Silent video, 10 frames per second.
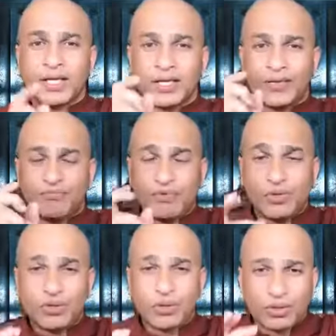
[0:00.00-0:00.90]
if
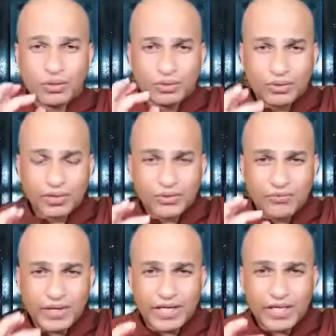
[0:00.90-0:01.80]
you don't know the
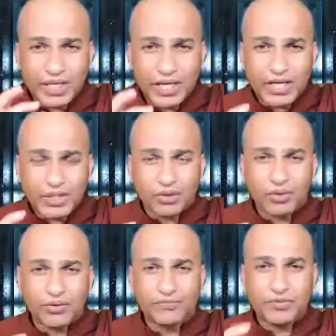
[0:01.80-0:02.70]
very nature
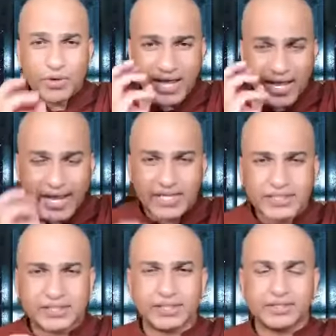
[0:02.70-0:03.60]
of your
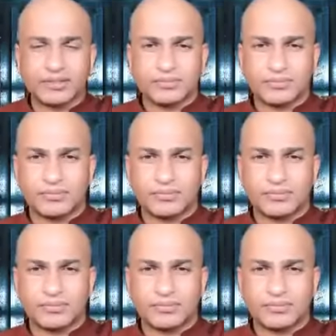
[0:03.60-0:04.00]
action,